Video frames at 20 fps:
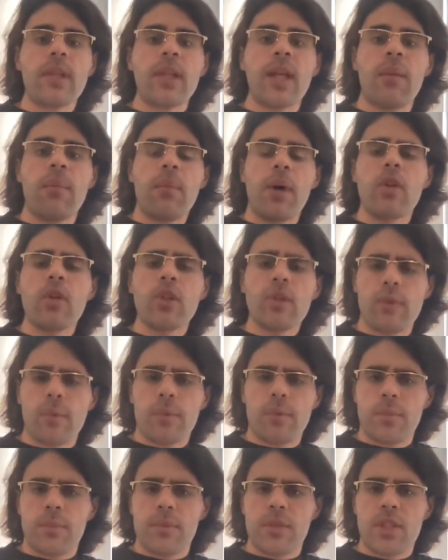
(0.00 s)
amount of
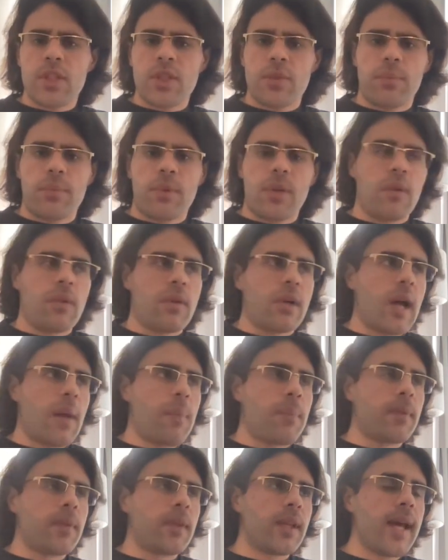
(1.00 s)
optimization power
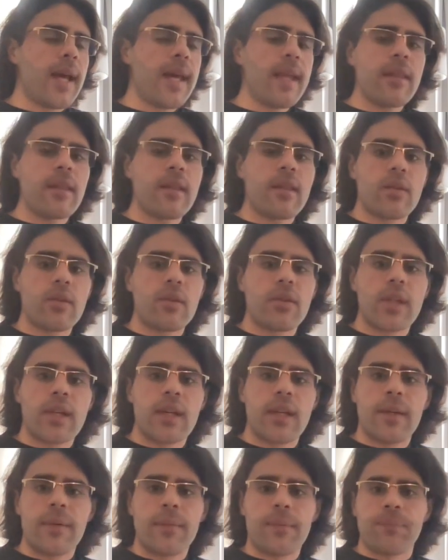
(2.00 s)
applied to
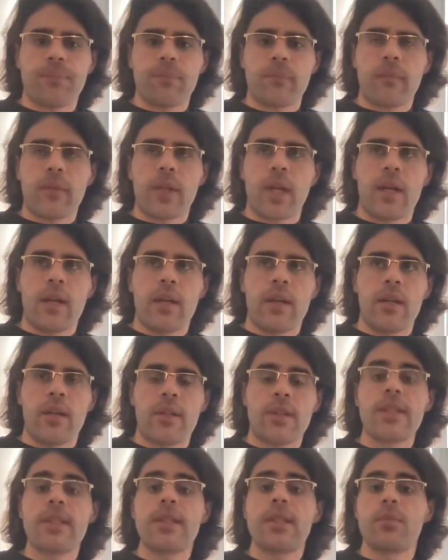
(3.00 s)
the
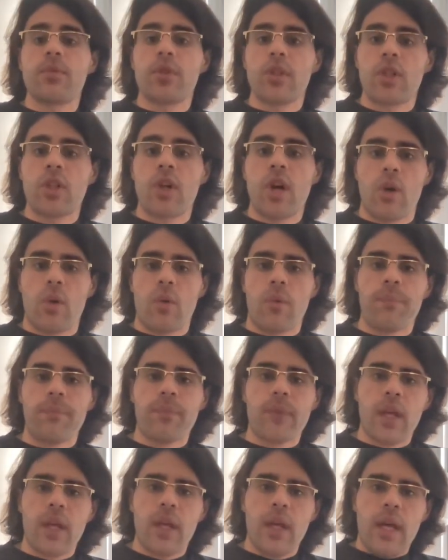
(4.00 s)
system to grow.
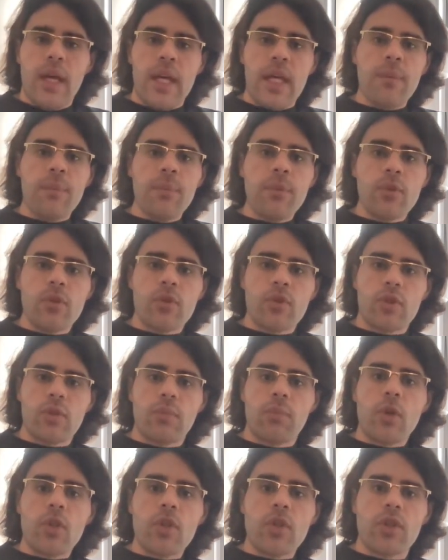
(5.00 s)
Inputs
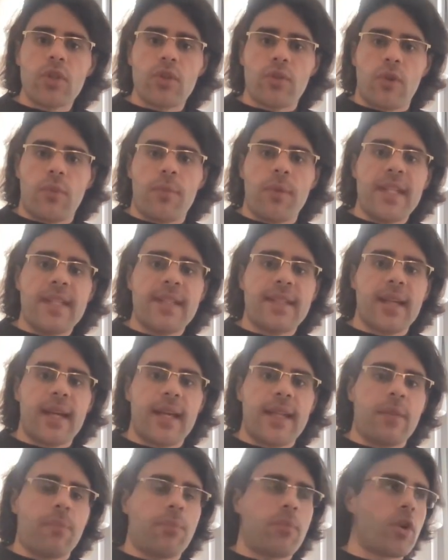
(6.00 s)
both from
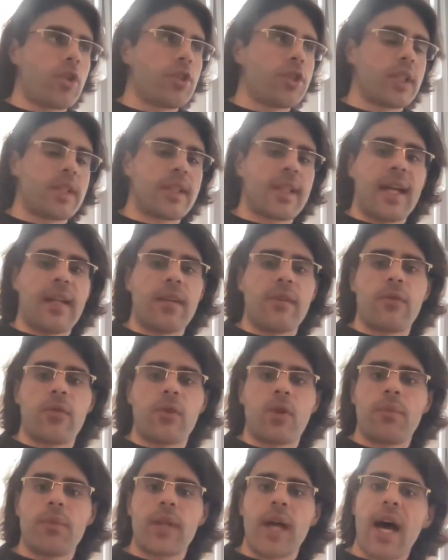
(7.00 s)
inside the project and
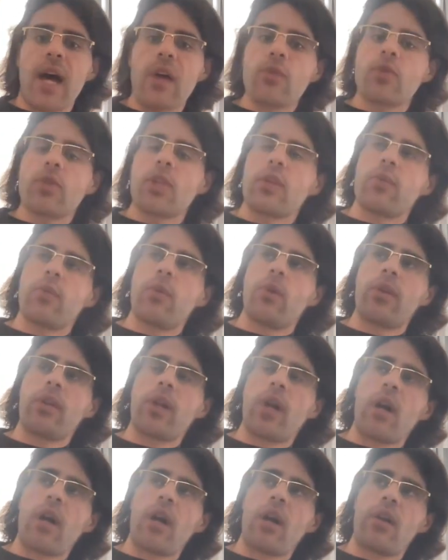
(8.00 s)
from the outside world
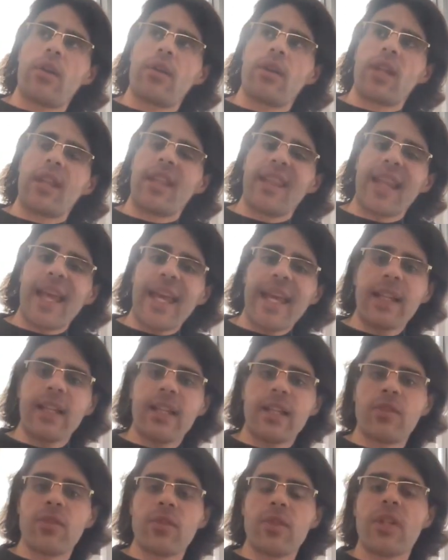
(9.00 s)
are
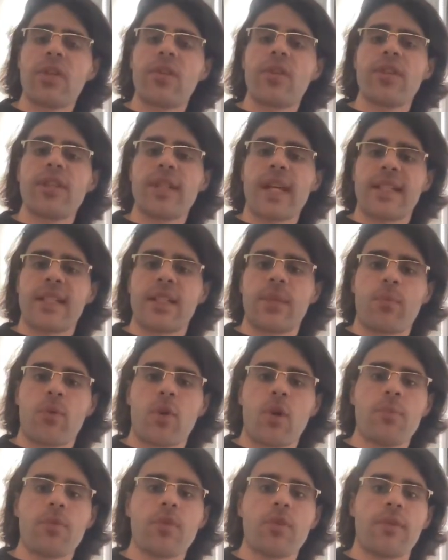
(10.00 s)
likely to increase as the
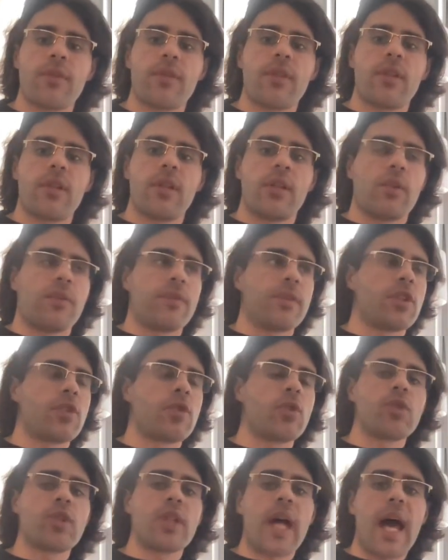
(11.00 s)
promise of the
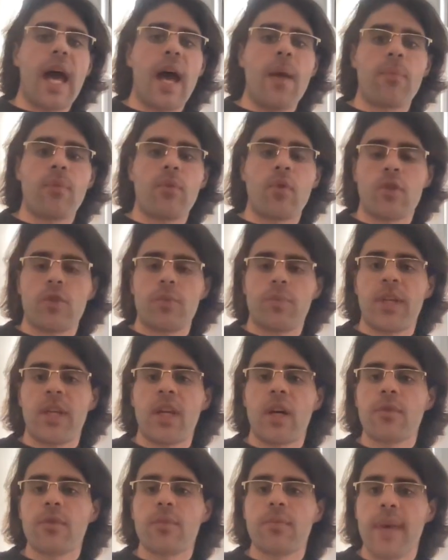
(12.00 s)
chosen approach
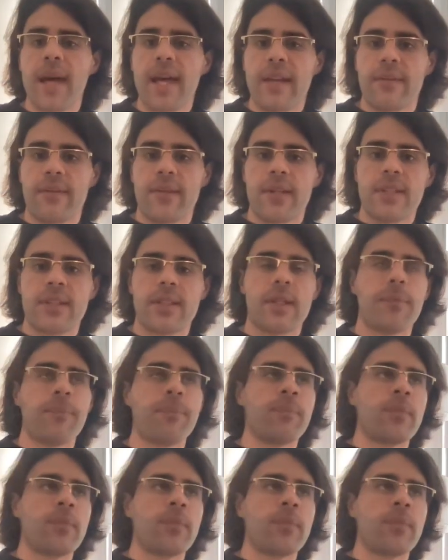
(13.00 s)
becomes manifest.